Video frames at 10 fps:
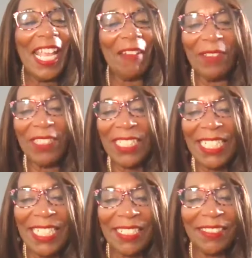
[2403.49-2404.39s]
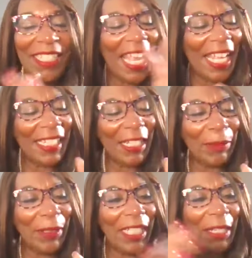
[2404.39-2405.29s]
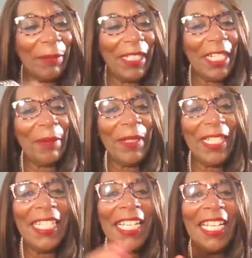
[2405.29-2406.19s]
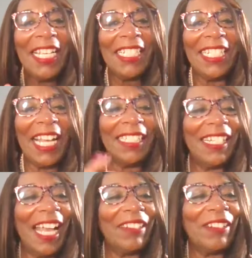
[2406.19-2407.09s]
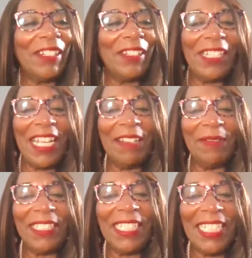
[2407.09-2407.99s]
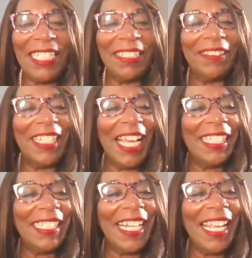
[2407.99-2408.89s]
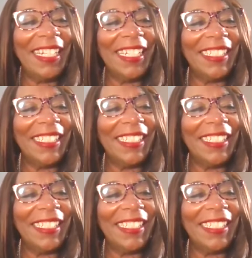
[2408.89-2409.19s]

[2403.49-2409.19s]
Evelyn Hill at www.drevelynhill.net.